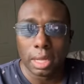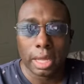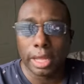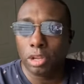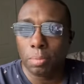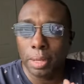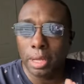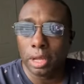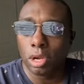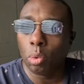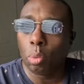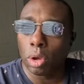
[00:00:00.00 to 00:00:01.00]
And you
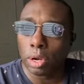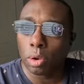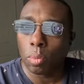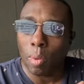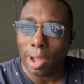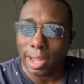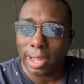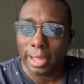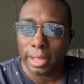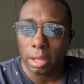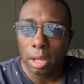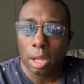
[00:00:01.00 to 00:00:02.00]
begin to wonder
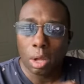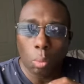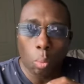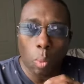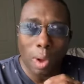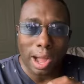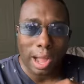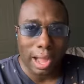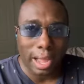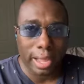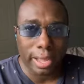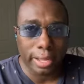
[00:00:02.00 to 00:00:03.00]
why
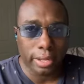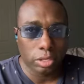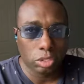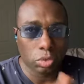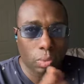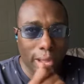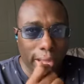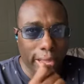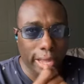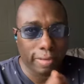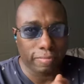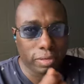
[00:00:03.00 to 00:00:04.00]
do I
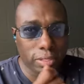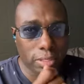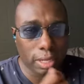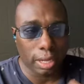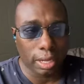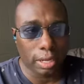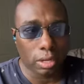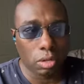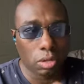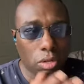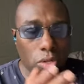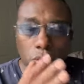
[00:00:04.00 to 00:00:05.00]
have to take
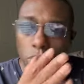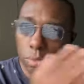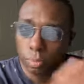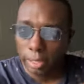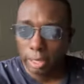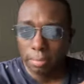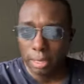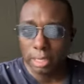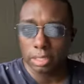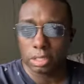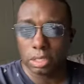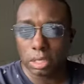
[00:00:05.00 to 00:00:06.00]
3
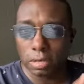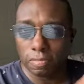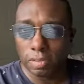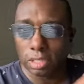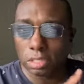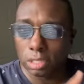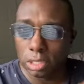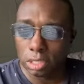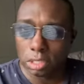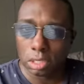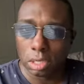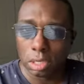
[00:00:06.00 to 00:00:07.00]
months to convince
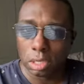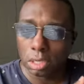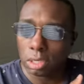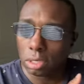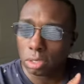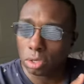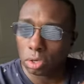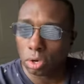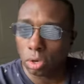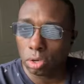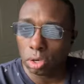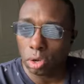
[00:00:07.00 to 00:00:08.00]
this
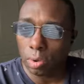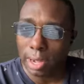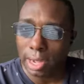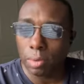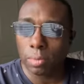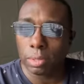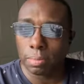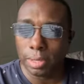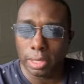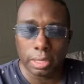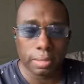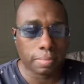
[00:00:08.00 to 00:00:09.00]
girl to go out with
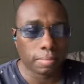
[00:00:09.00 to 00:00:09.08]
me,